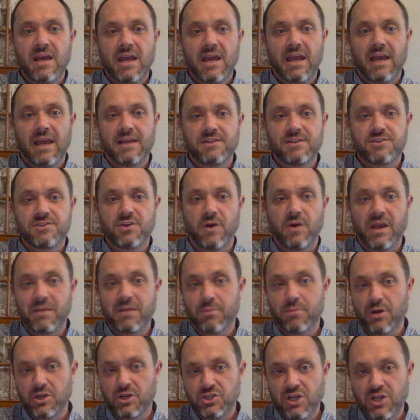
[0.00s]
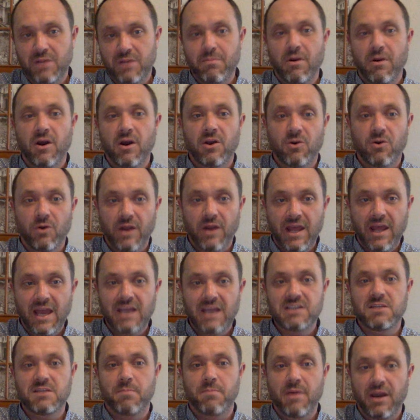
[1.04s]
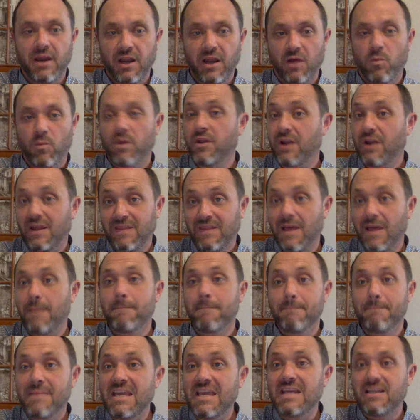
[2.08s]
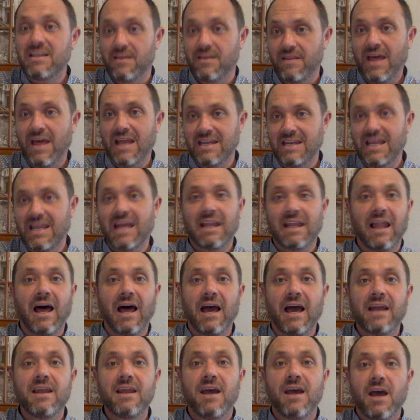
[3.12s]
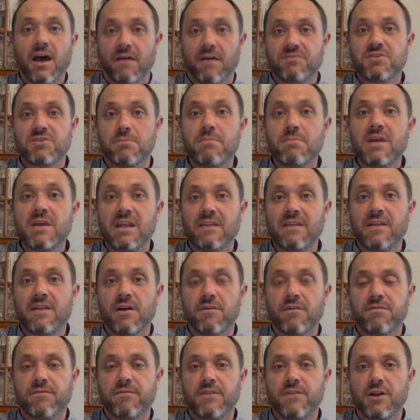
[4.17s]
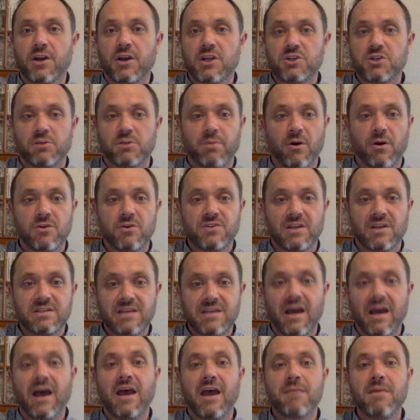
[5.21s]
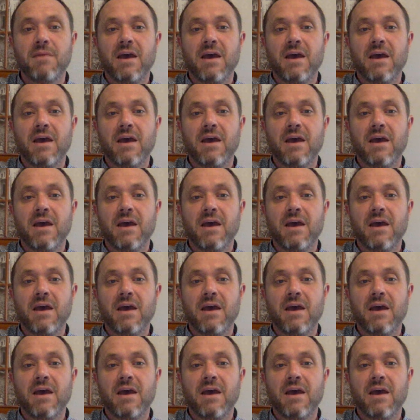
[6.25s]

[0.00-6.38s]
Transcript: And so I can put a check mark or an X depending on whether or not they meet that deadline of submitting their initial post on time.